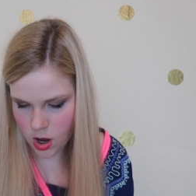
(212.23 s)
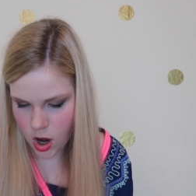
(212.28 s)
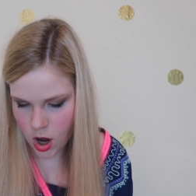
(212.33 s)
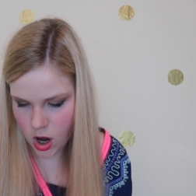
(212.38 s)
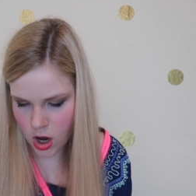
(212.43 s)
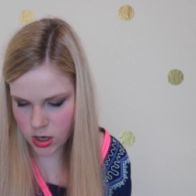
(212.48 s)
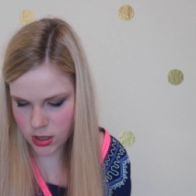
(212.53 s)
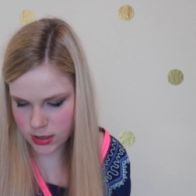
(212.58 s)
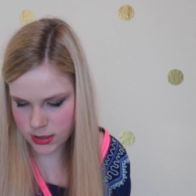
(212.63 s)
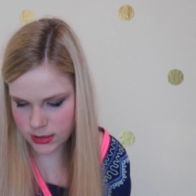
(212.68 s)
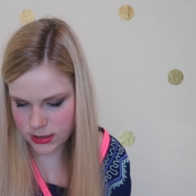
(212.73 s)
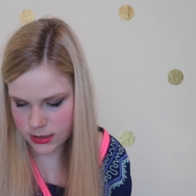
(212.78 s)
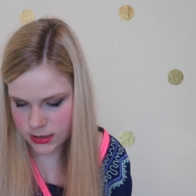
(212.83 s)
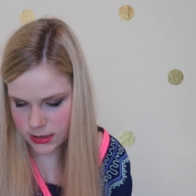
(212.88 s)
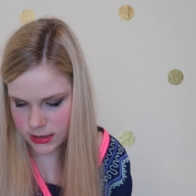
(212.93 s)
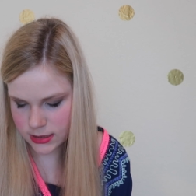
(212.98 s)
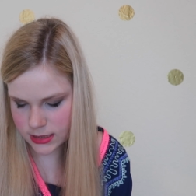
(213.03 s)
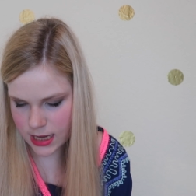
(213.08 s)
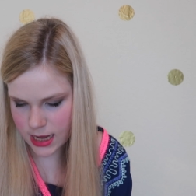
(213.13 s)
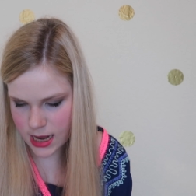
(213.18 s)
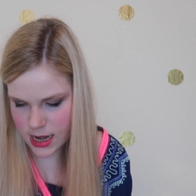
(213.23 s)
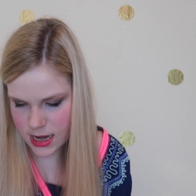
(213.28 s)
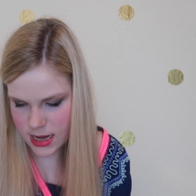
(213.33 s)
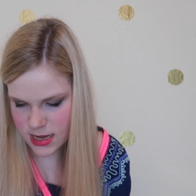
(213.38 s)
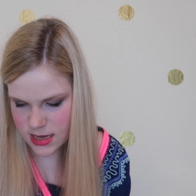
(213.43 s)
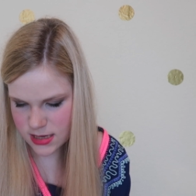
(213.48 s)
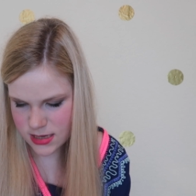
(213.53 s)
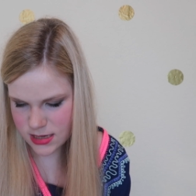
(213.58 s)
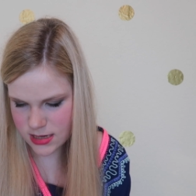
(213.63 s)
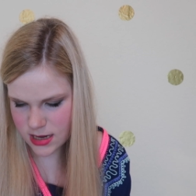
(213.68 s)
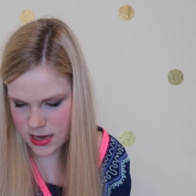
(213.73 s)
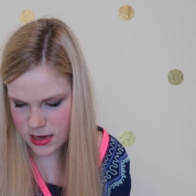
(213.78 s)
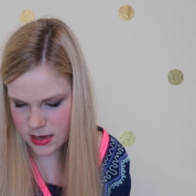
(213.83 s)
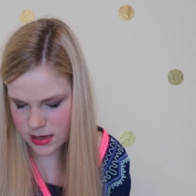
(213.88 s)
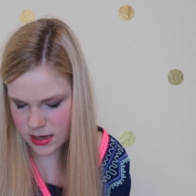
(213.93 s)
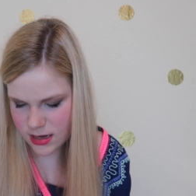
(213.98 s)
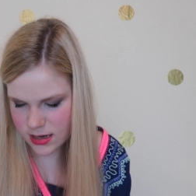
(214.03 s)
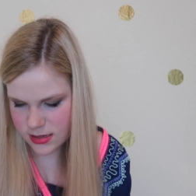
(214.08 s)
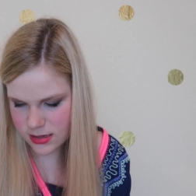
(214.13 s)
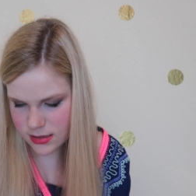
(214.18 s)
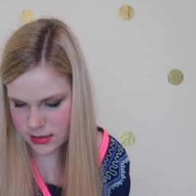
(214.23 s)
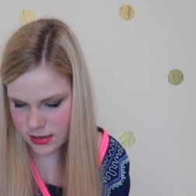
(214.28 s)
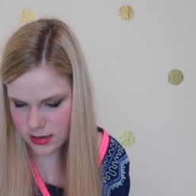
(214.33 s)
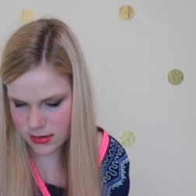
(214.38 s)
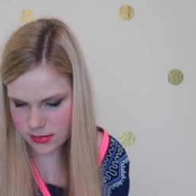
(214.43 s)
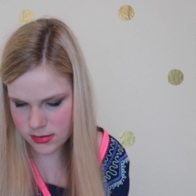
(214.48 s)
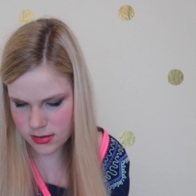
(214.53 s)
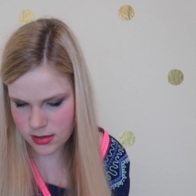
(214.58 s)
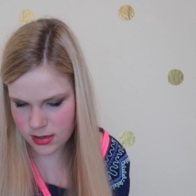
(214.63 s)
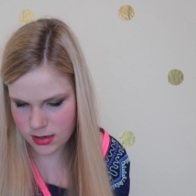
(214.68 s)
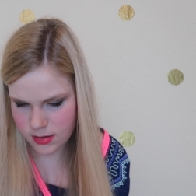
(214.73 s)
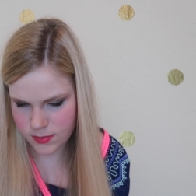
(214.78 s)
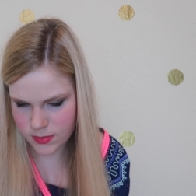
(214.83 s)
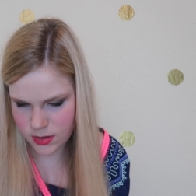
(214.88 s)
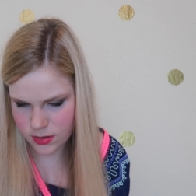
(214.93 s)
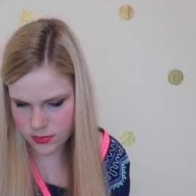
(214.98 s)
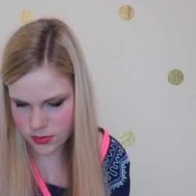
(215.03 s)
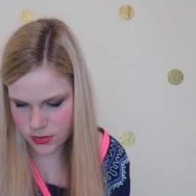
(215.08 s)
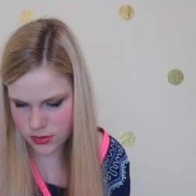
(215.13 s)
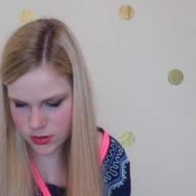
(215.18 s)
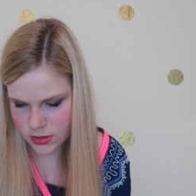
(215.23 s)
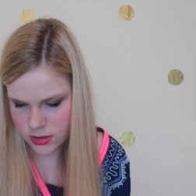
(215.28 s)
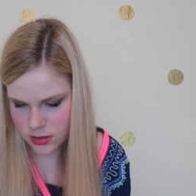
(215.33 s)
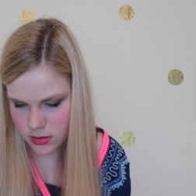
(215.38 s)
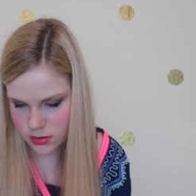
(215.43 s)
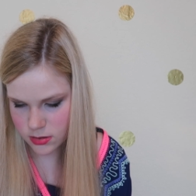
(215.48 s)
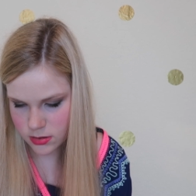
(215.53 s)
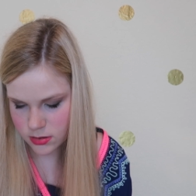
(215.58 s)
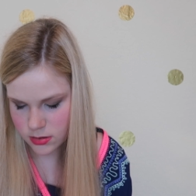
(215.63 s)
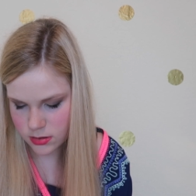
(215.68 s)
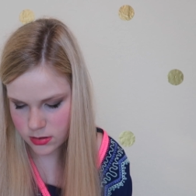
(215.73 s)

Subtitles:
Onyx, and Instinct. I guess that's how you say that. I'm not sure.